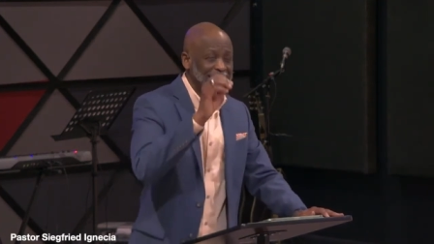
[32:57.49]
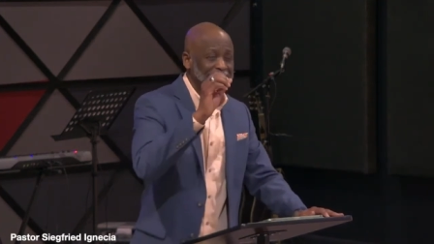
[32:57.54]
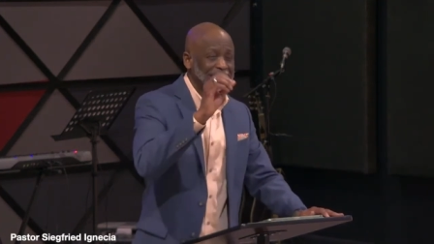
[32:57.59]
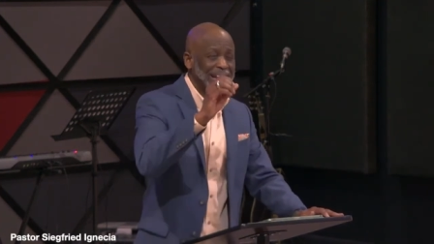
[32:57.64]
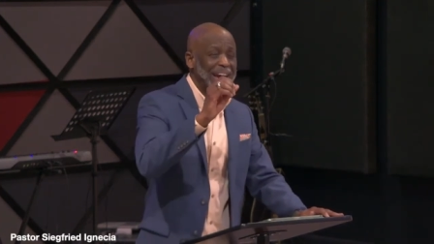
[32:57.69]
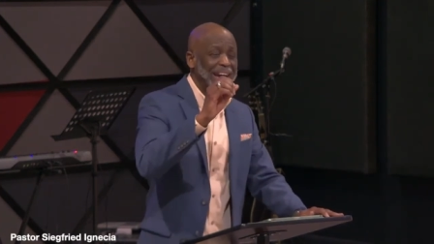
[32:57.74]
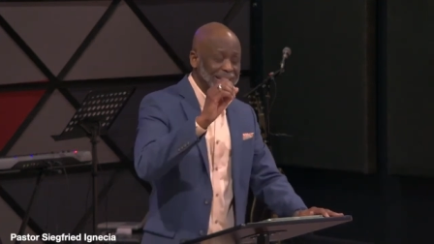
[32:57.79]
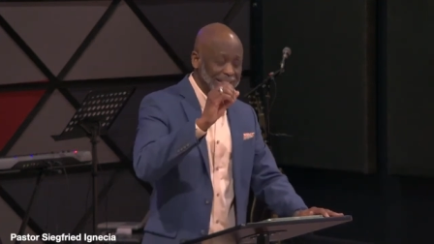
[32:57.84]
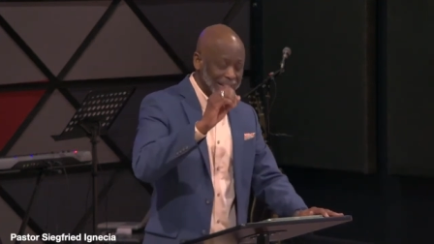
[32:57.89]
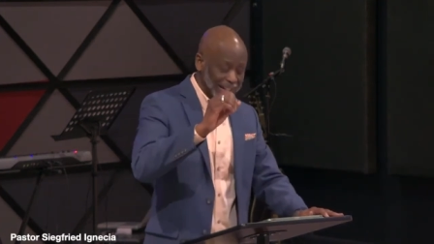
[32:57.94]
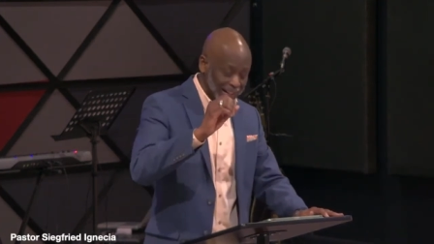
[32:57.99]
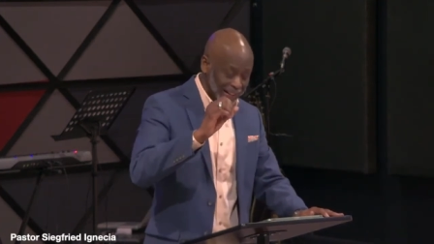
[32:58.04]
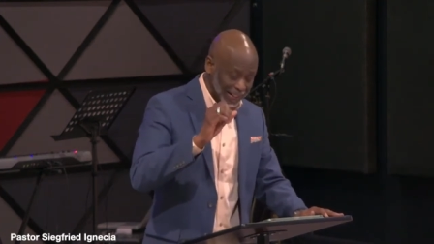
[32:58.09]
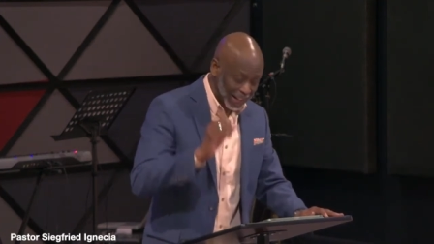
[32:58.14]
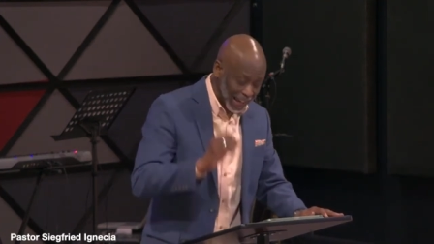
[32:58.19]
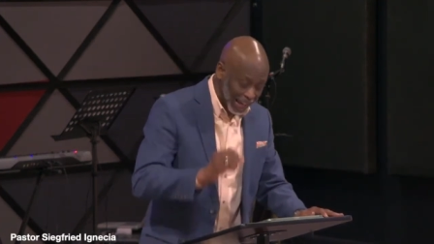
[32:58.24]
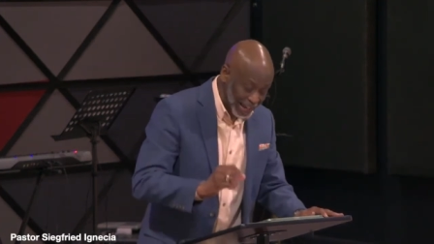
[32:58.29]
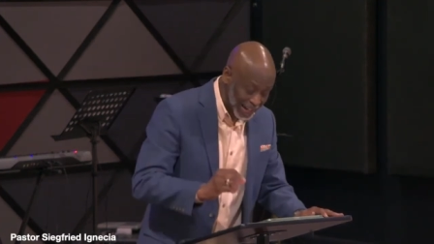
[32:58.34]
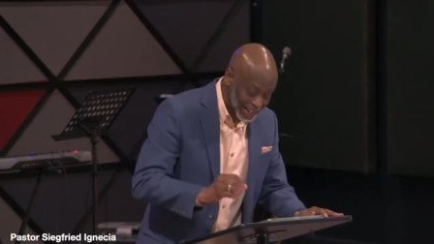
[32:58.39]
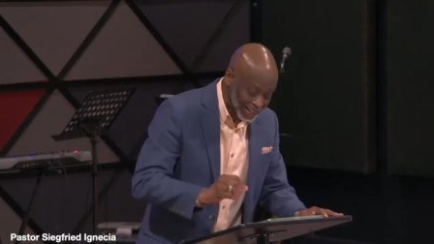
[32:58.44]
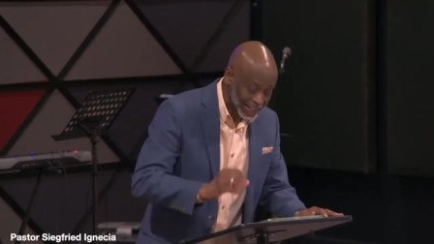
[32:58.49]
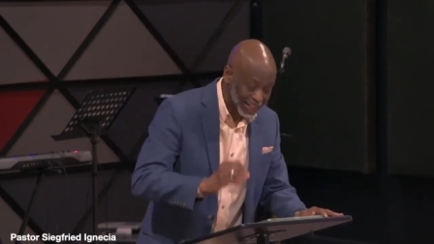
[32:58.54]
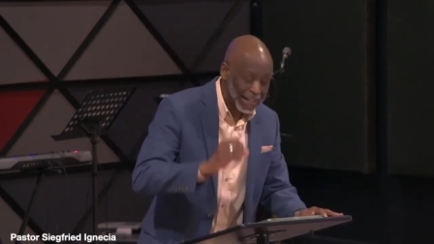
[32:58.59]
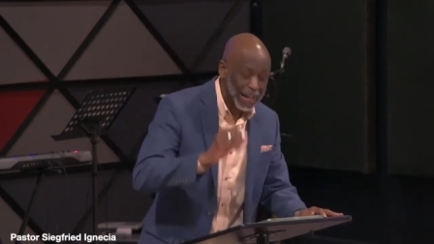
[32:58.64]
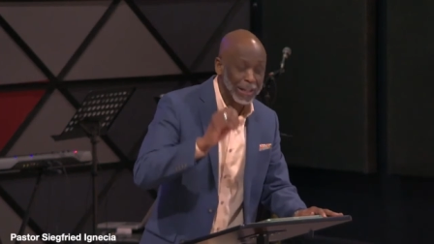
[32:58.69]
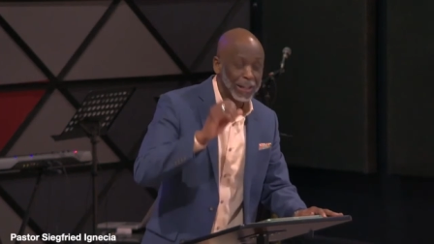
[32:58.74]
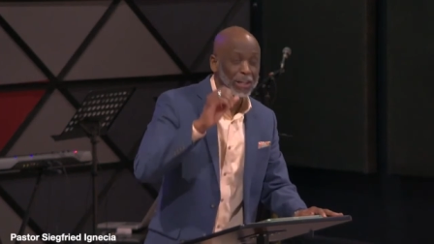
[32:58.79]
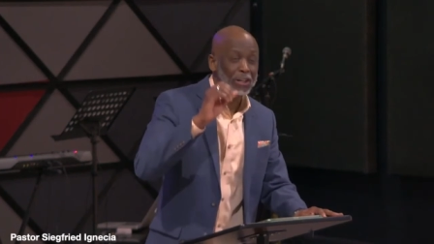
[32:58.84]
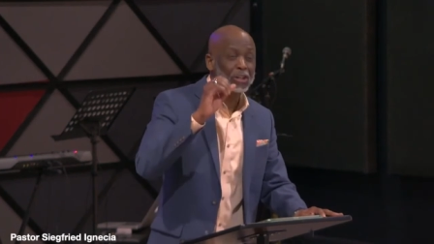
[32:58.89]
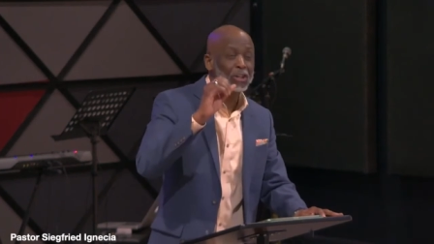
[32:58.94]
greater things
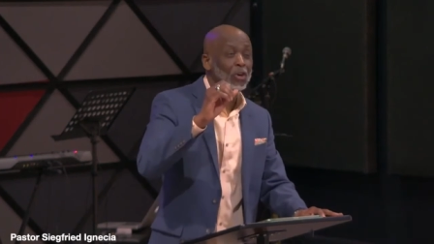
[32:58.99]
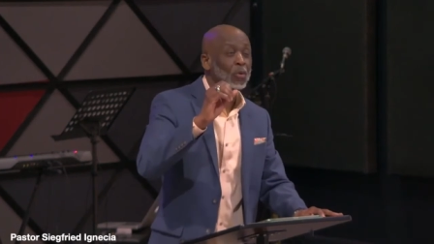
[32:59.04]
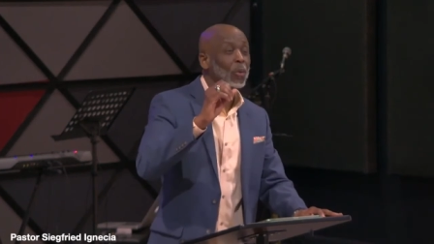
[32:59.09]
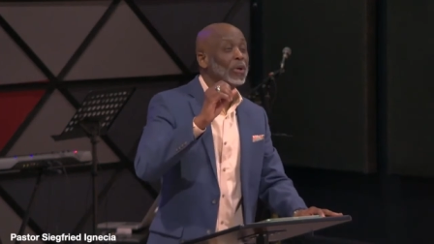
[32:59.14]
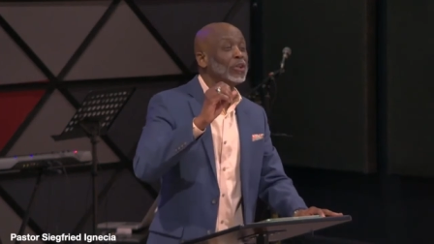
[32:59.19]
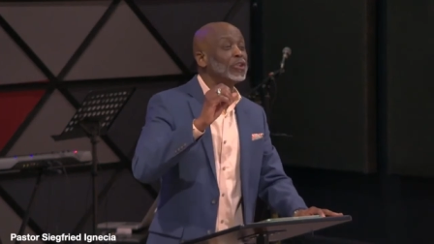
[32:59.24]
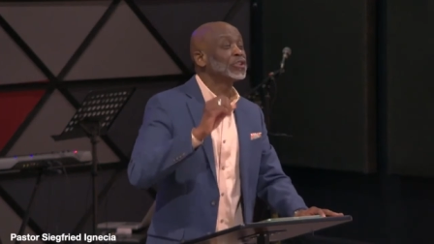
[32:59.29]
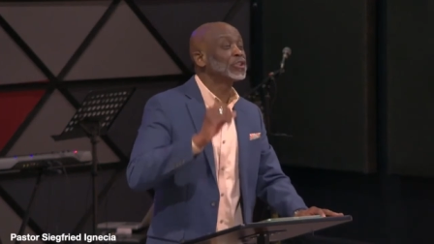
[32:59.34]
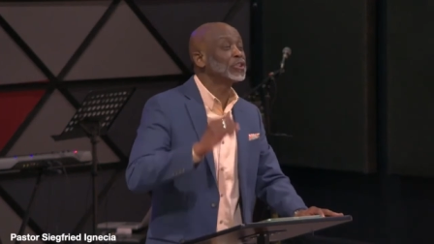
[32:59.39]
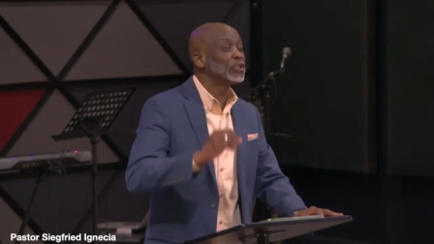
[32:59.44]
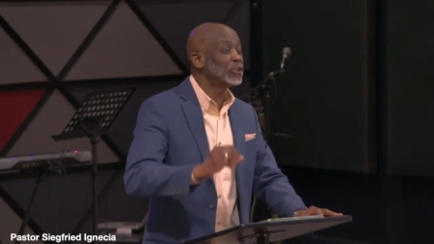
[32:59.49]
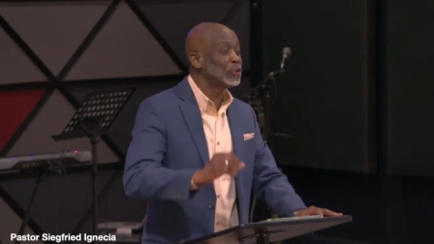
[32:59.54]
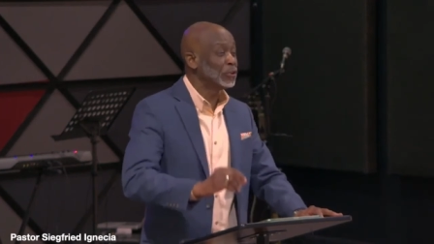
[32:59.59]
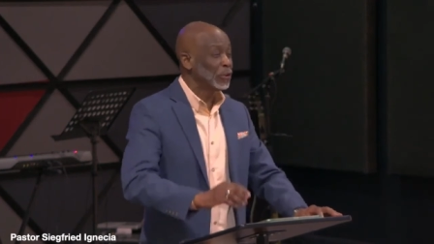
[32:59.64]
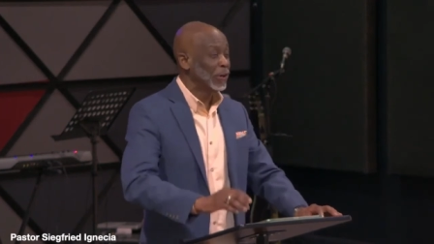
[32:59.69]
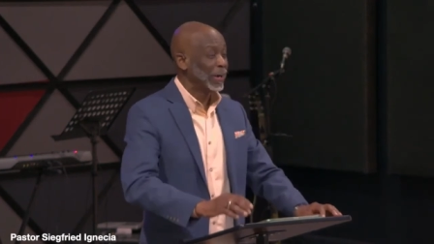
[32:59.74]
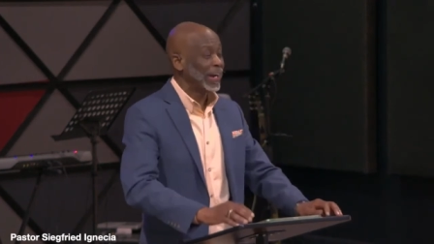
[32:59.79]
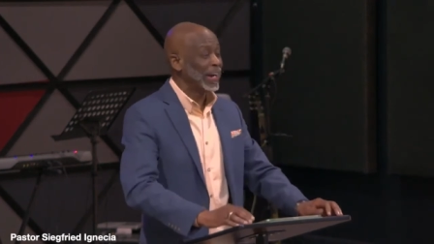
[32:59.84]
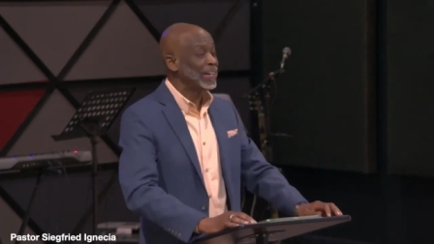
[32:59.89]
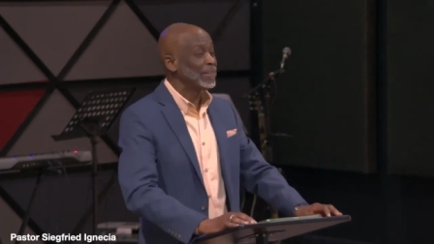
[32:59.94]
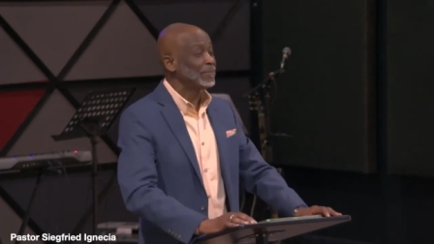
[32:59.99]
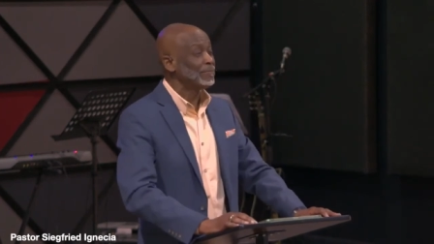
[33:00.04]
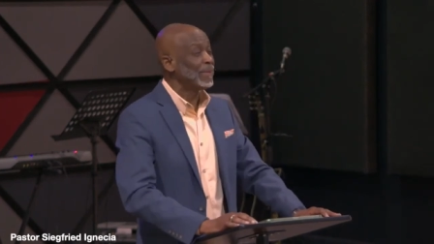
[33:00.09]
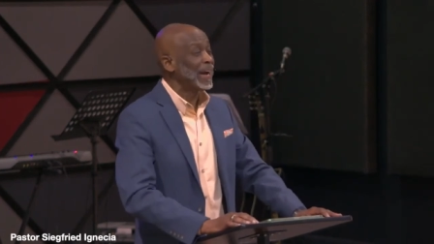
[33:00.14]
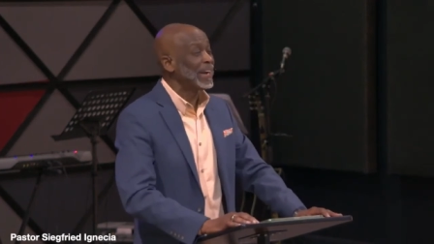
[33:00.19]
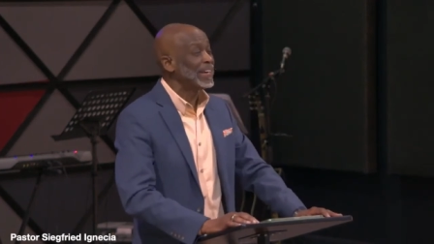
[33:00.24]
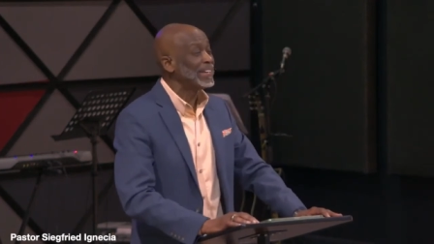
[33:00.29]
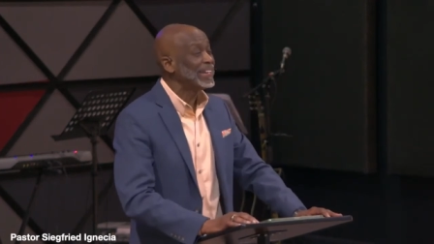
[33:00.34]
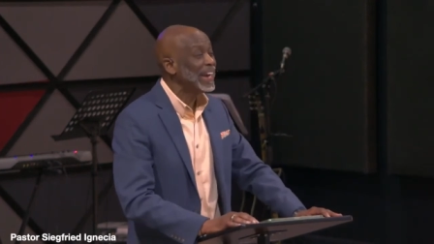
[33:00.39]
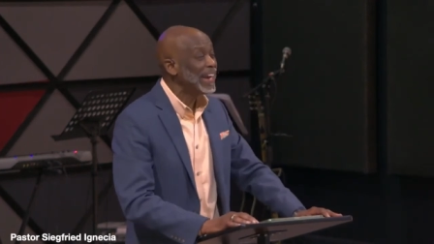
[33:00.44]
that you will do
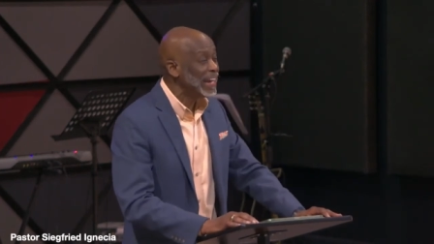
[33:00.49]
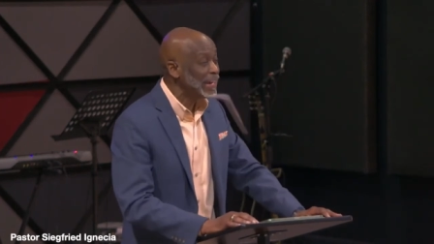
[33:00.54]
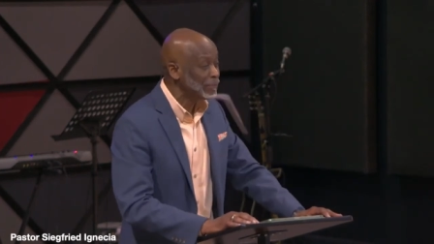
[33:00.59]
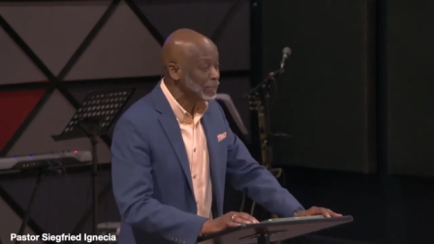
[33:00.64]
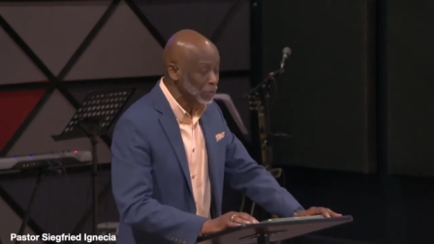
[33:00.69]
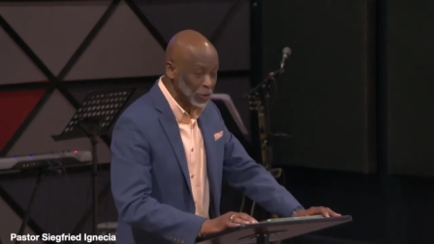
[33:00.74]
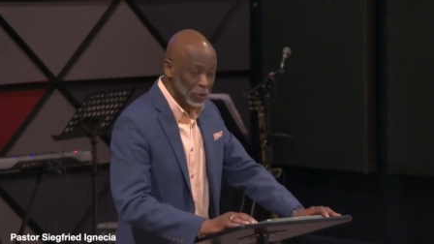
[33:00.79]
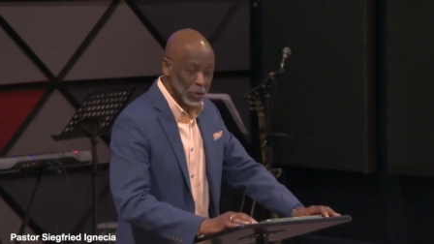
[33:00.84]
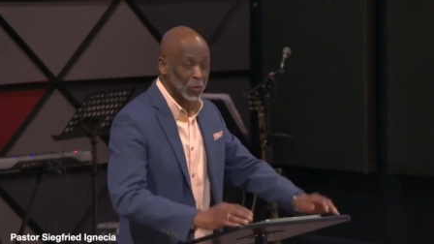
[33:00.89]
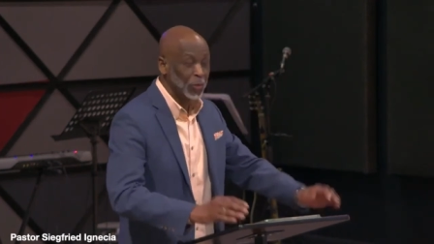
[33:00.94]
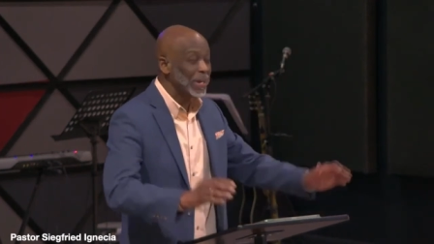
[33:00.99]
in my name."